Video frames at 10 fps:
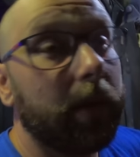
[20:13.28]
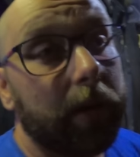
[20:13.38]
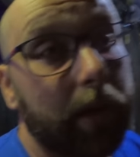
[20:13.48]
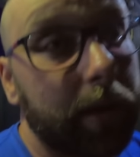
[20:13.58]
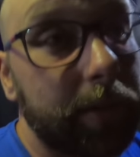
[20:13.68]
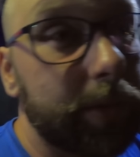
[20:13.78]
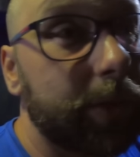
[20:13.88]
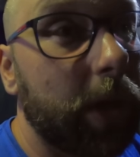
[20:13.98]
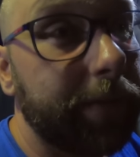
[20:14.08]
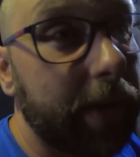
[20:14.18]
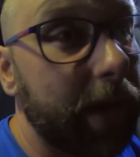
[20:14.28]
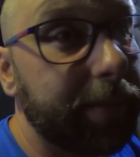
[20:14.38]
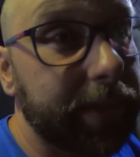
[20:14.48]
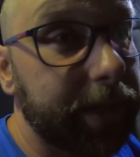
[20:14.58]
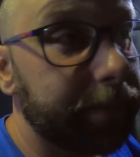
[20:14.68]
all I gotta do is drive to
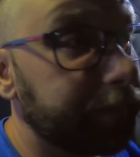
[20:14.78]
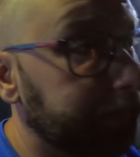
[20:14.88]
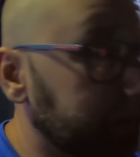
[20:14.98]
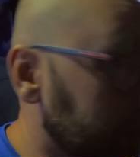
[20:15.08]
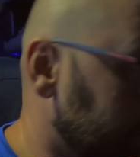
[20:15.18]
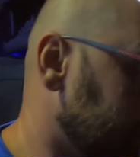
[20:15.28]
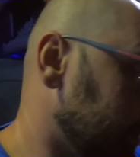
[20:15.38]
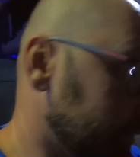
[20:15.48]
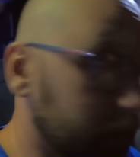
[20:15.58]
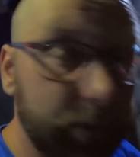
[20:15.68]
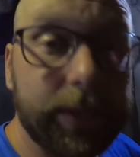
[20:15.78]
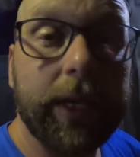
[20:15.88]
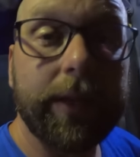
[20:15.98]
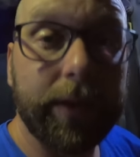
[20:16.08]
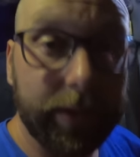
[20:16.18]
Edmonton, down to the south
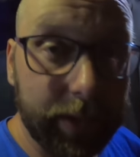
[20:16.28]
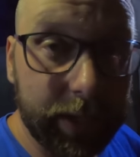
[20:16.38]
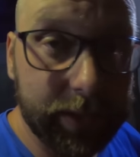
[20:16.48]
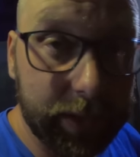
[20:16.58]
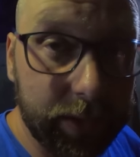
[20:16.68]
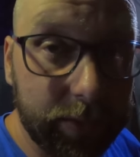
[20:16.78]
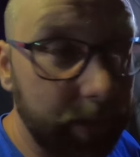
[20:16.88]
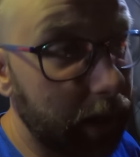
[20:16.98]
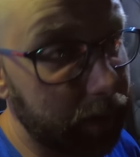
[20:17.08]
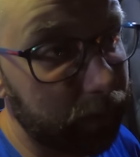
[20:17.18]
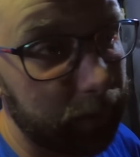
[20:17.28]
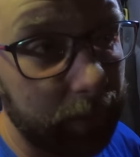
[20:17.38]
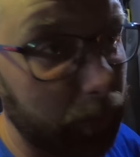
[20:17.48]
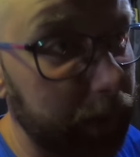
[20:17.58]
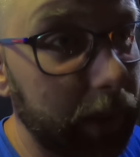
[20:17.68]
side there to Nisku, and I don't
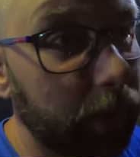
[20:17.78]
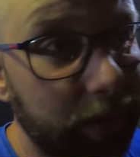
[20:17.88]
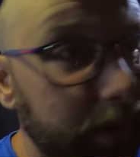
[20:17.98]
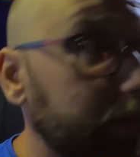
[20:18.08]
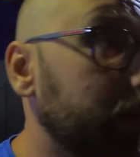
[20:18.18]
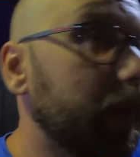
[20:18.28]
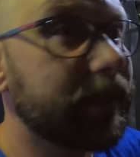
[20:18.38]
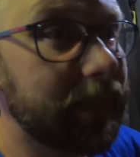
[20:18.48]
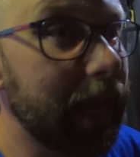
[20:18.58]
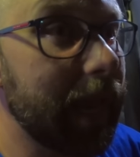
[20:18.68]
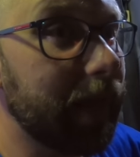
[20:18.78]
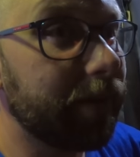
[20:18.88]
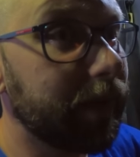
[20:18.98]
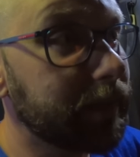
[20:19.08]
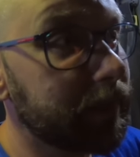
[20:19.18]
reload until the next day
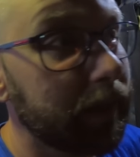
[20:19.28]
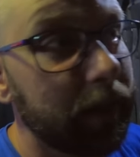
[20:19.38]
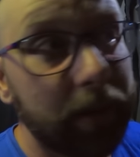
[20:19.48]
anyways.